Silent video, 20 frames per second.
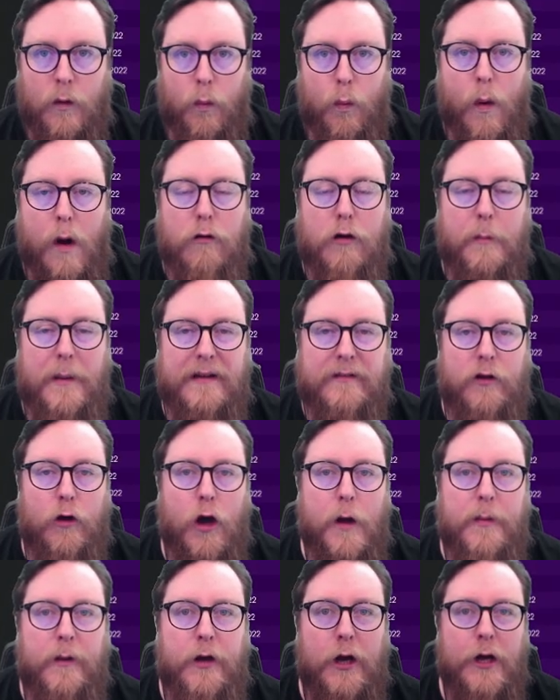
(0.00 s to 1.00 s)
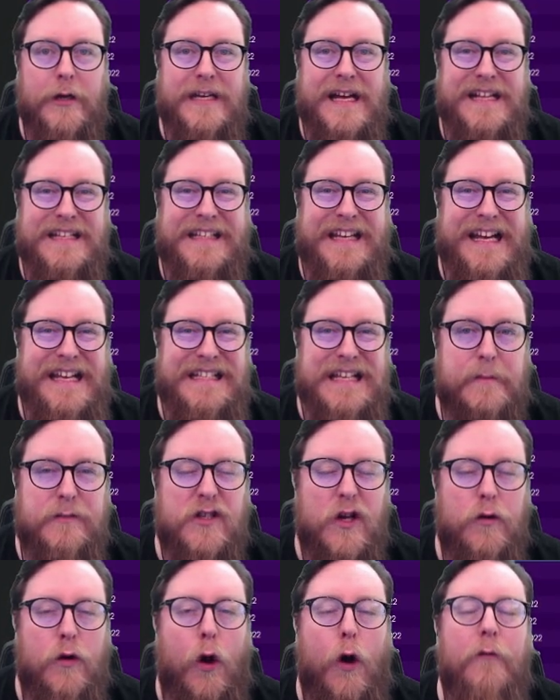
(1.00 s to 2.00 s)
Welcome back to The Nerd, and today's
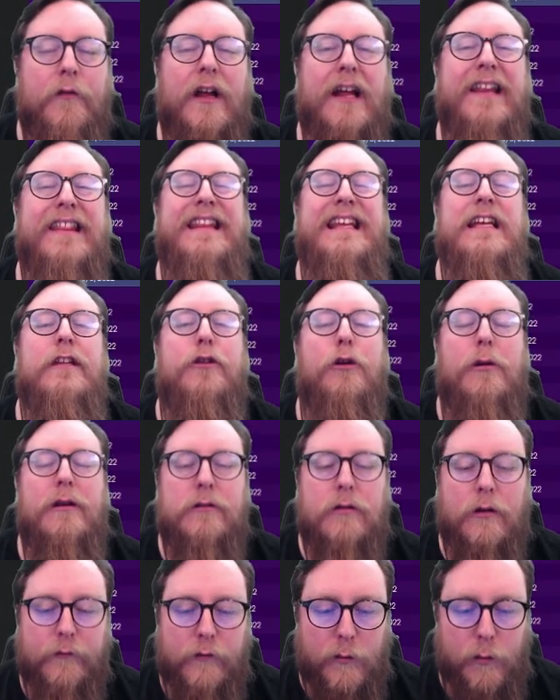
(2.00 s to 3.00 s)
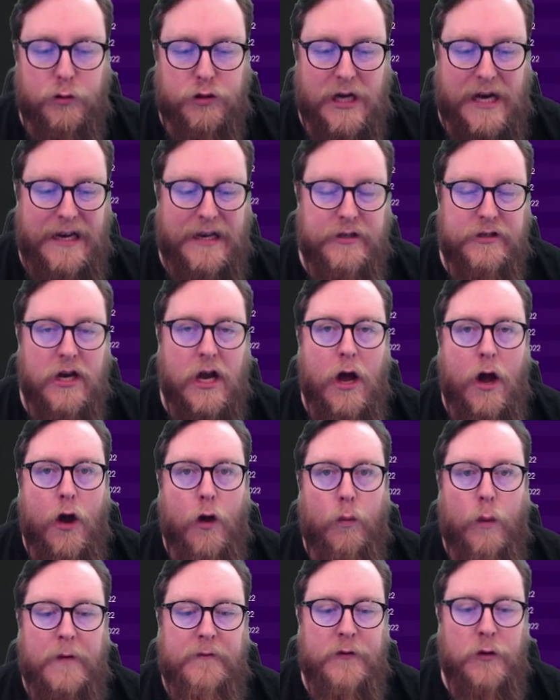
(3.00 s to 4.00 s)
episode of the Director of Football Challenge
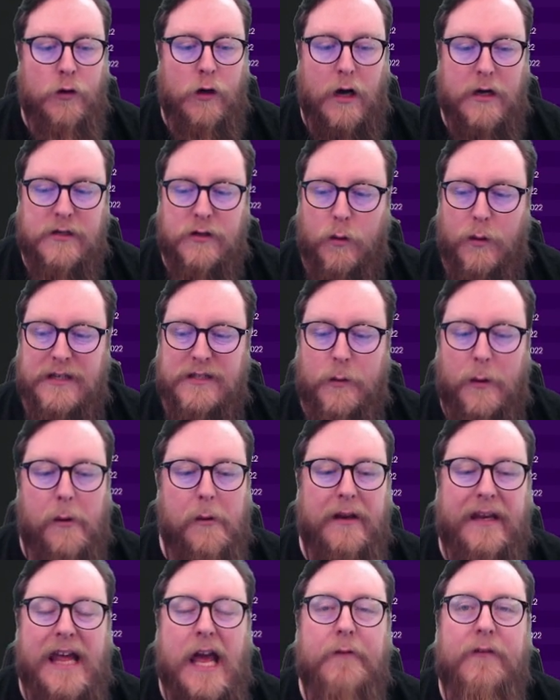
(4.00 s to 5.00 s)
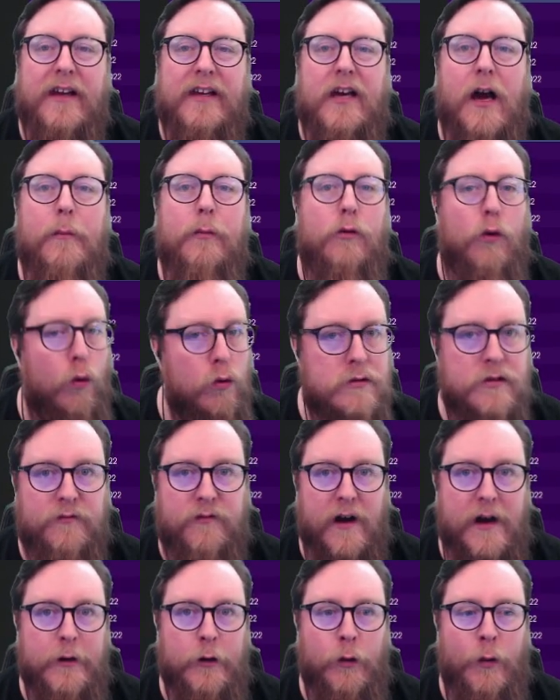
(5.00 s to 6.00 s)
with Newcastle as we're in the FA Cup
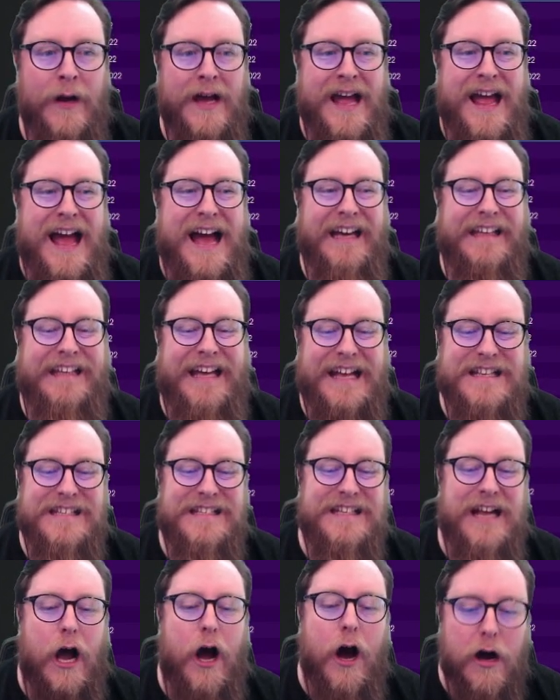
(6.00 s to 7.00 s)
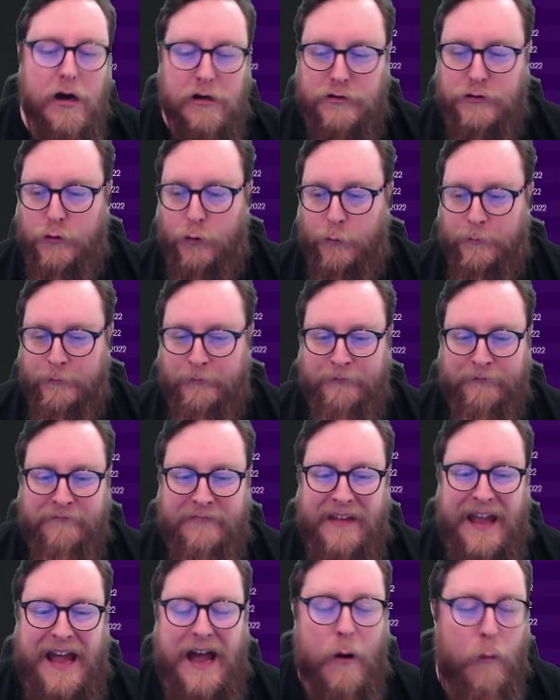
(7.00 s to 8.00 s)
quarterfinal against Arsenal
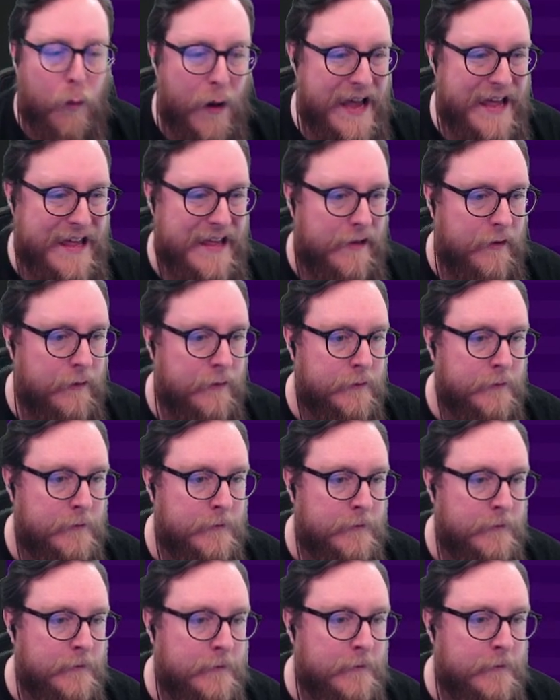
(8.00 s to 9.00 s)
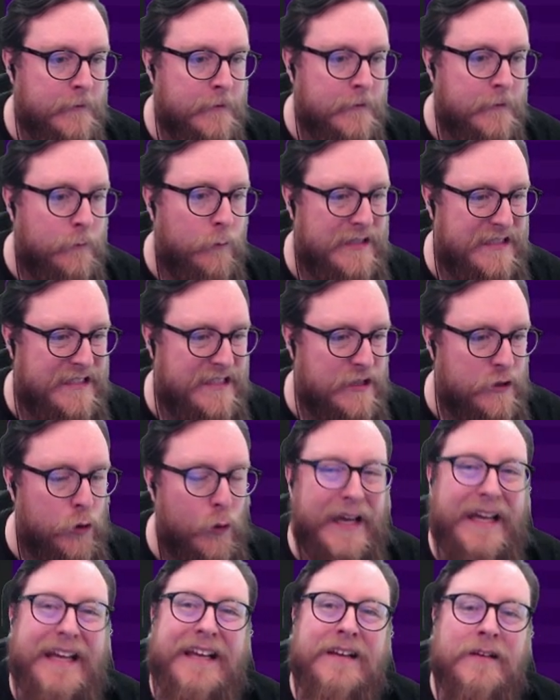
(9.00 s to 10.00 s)
away, which is
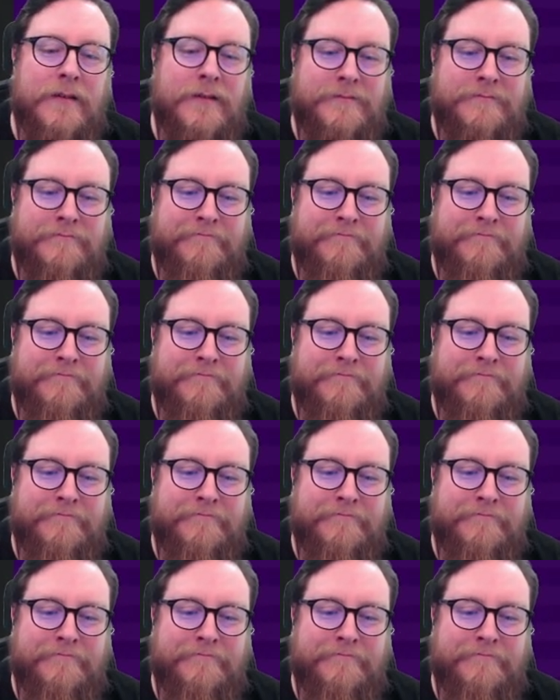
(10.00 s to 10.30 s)
annoying.